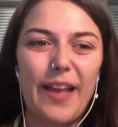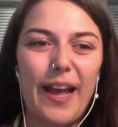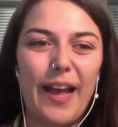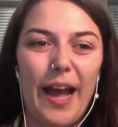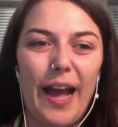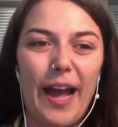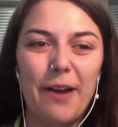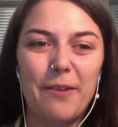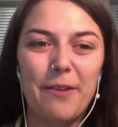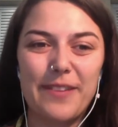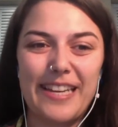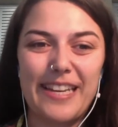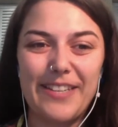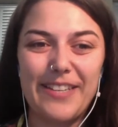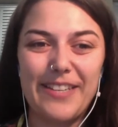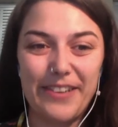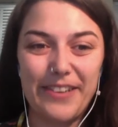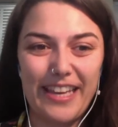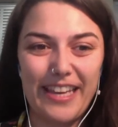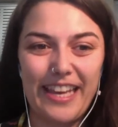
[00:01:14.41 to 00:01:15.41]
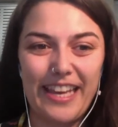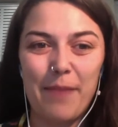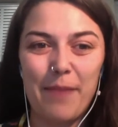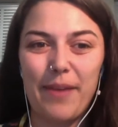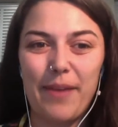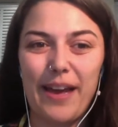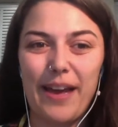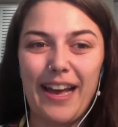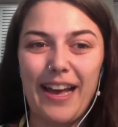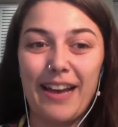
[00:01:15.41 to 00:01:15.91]
I'll be talking
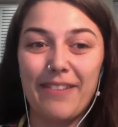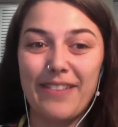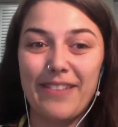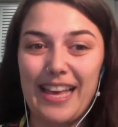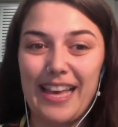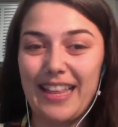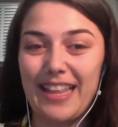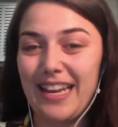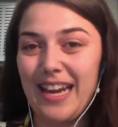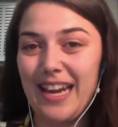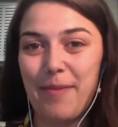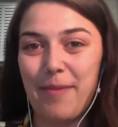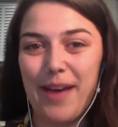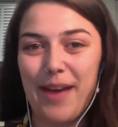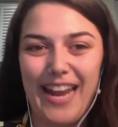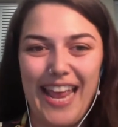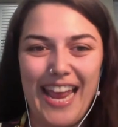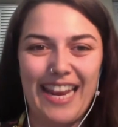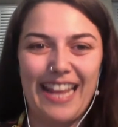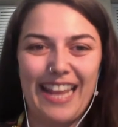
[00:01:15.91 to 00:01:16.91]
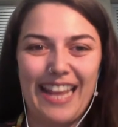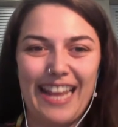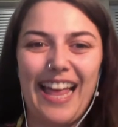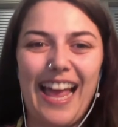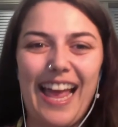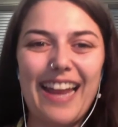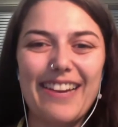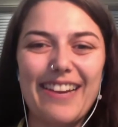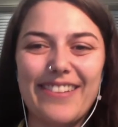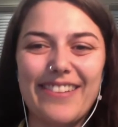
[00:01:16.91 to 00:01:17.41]
with Ellen about Heat and Light,